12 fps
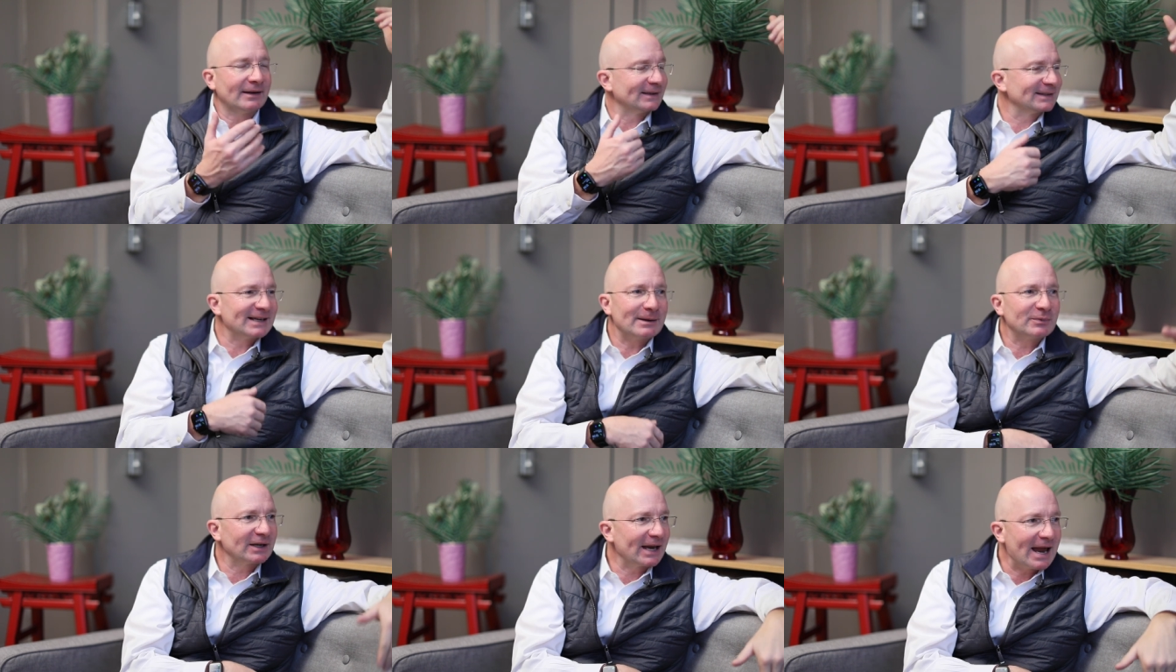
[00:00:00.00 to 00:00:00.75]
That
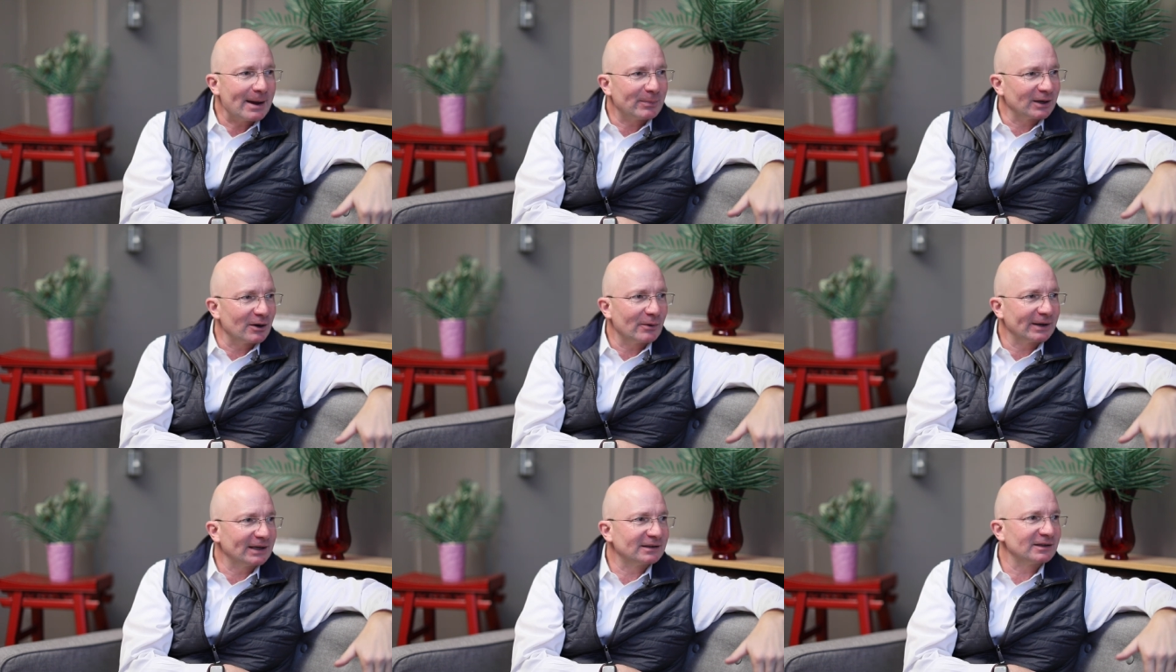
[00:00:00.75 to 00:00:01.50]
same thing happened
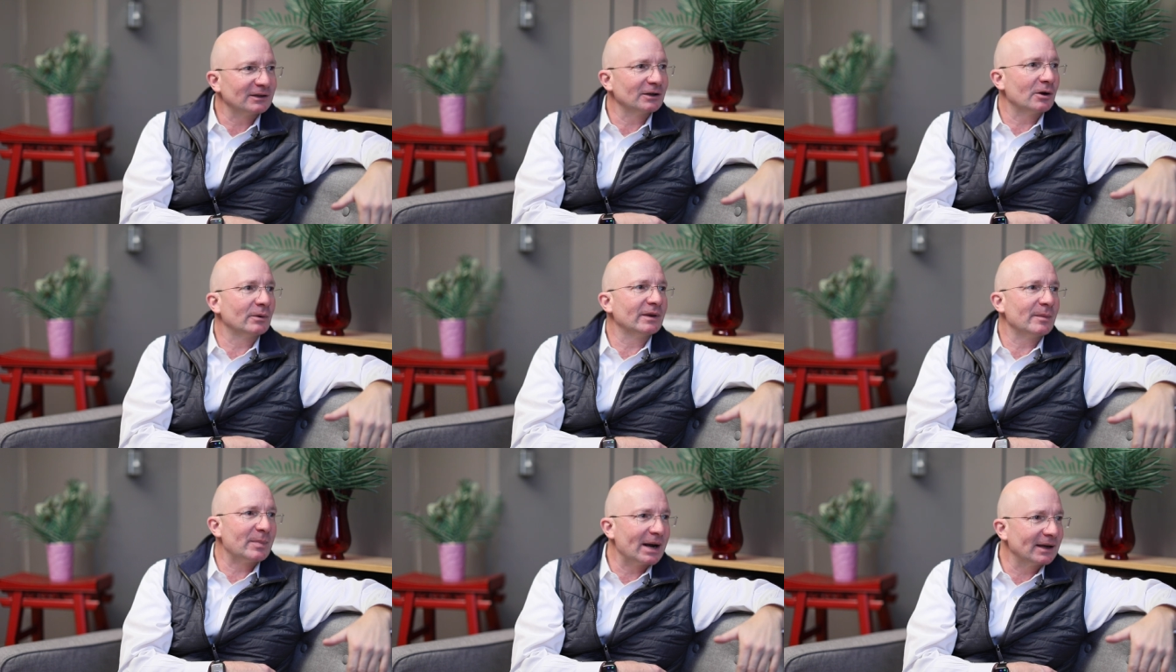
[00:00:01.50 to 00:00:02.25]
going into the low
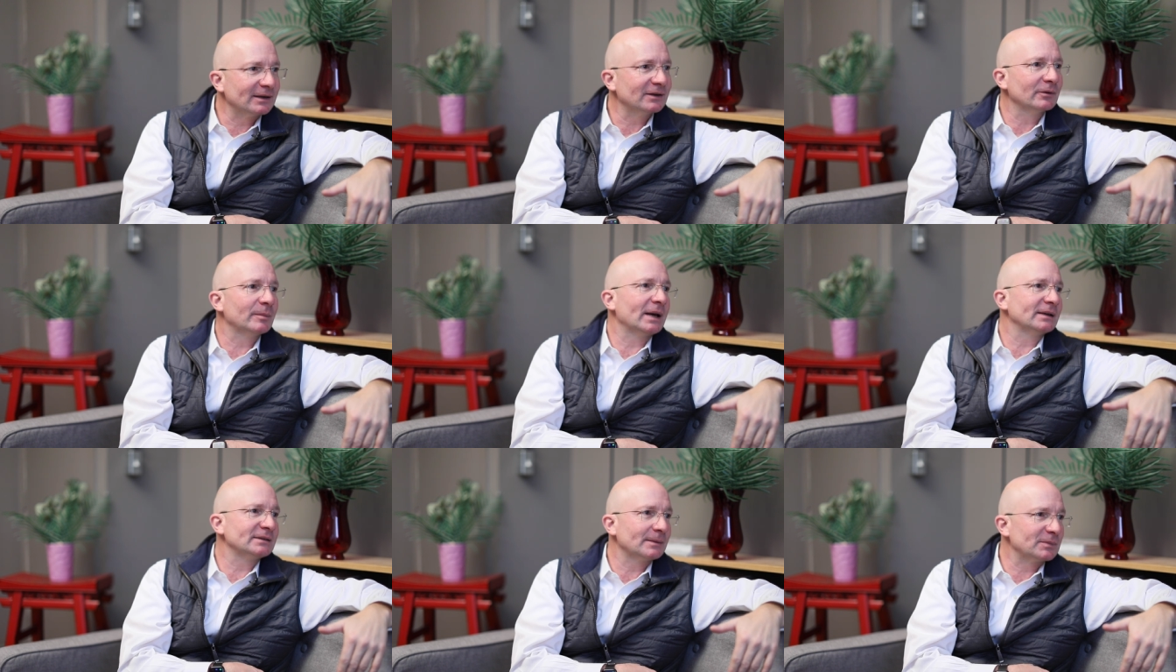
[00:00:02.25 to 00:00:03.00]
in the bond yield
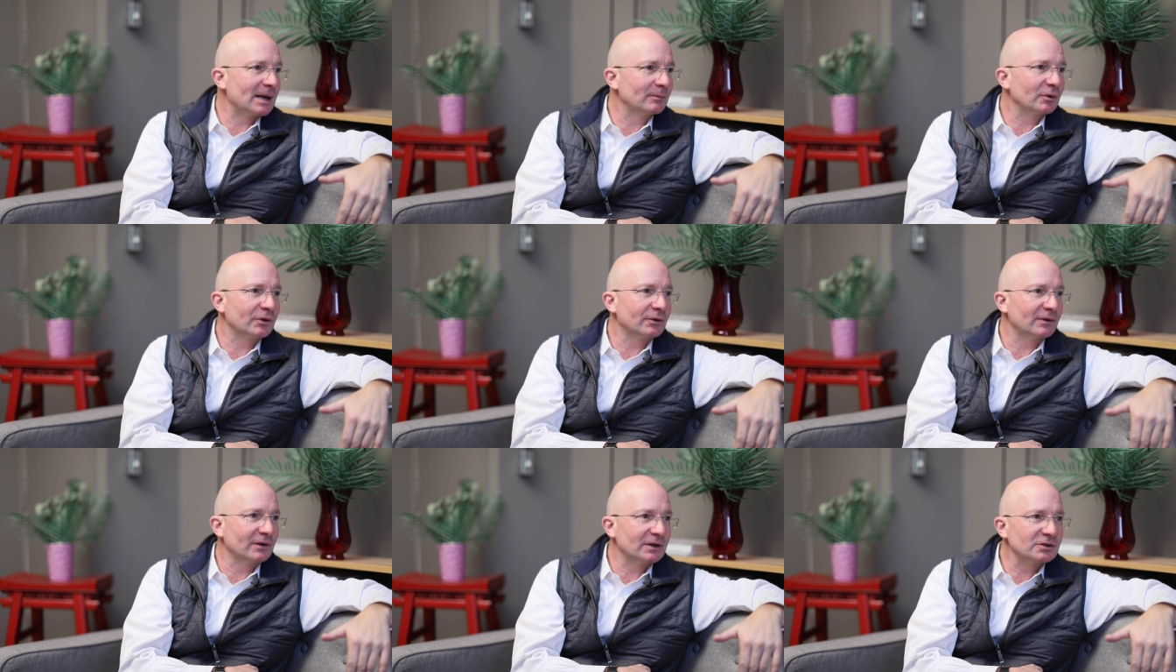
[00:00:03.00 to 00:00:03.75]
by September
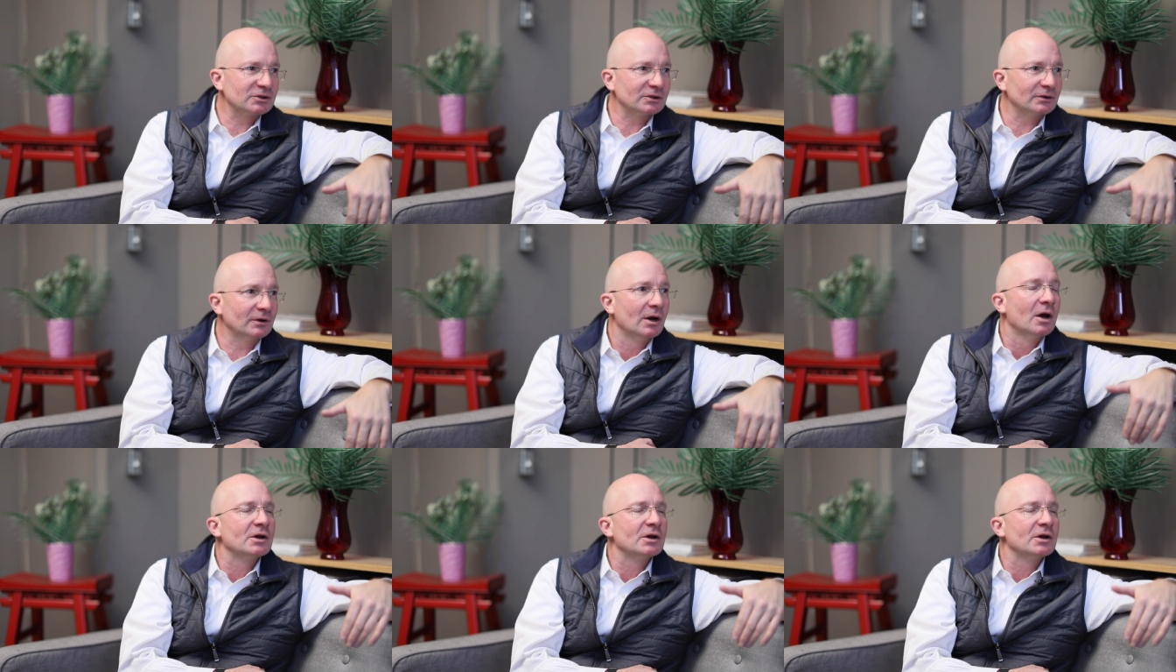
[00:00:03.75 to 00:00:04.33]
third of this year.